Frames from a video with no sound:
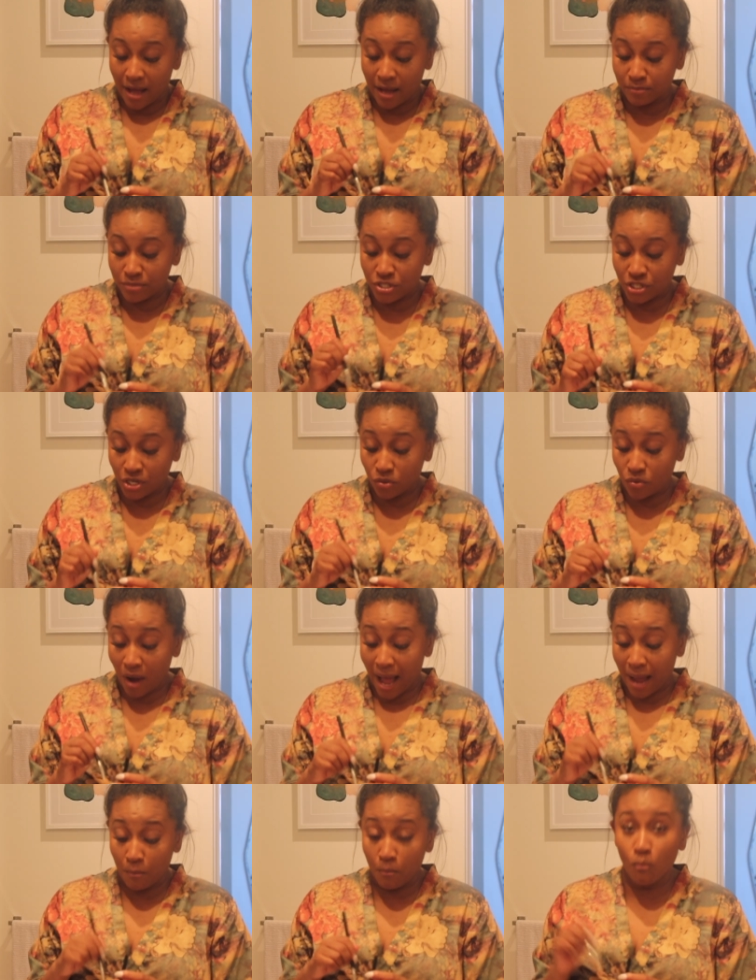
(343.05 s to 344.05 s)
So
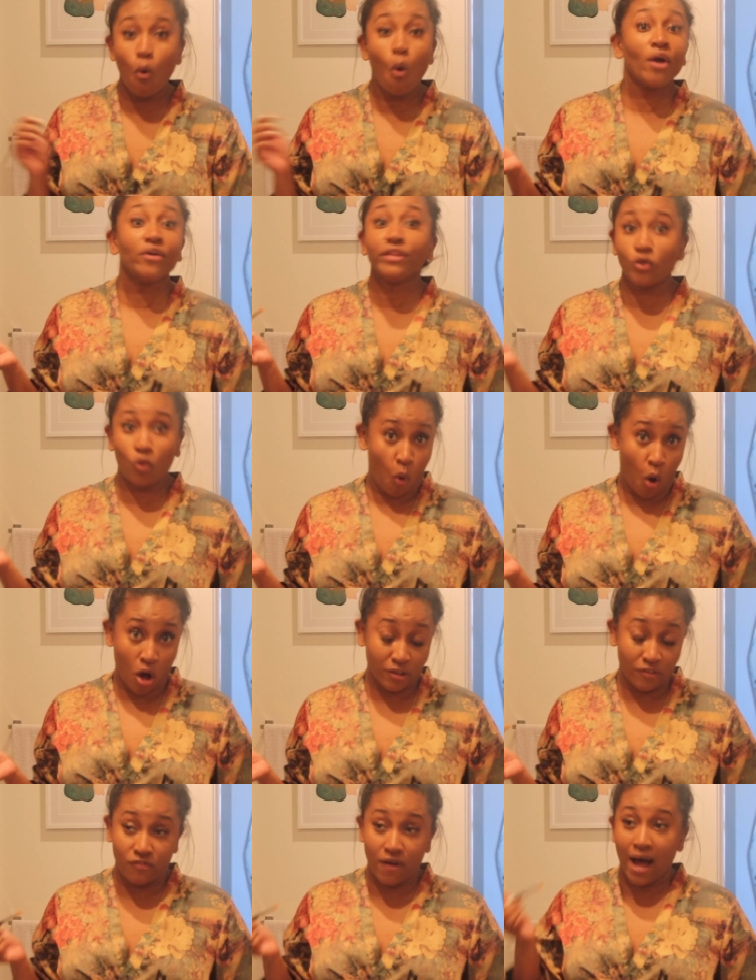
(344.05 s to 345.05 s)
I'm more than
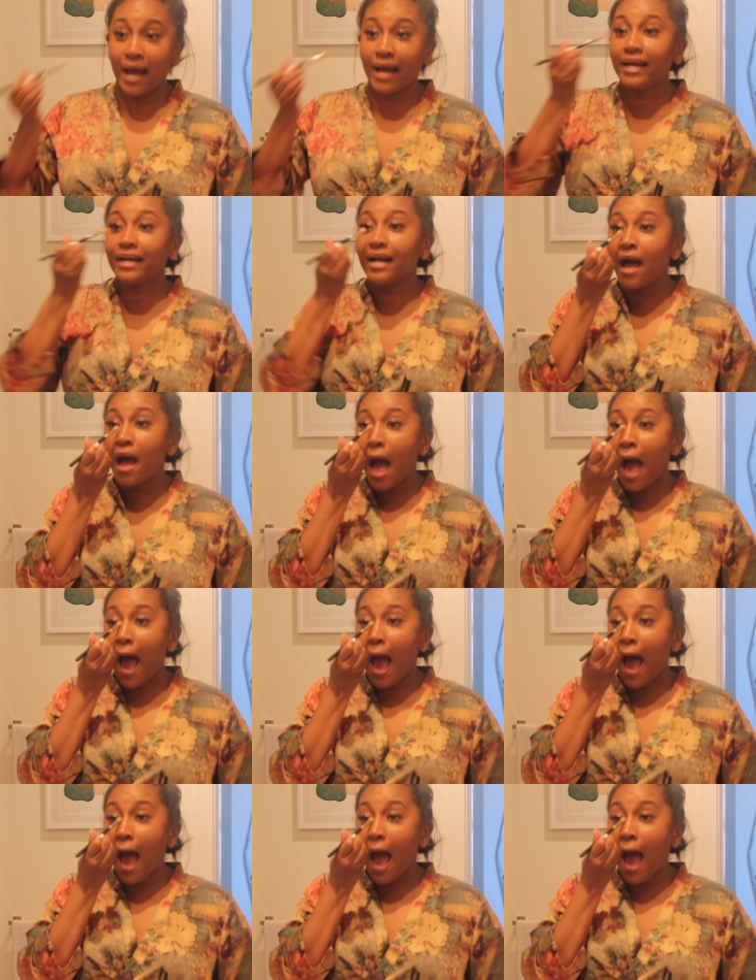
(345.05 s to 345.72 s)
qualified,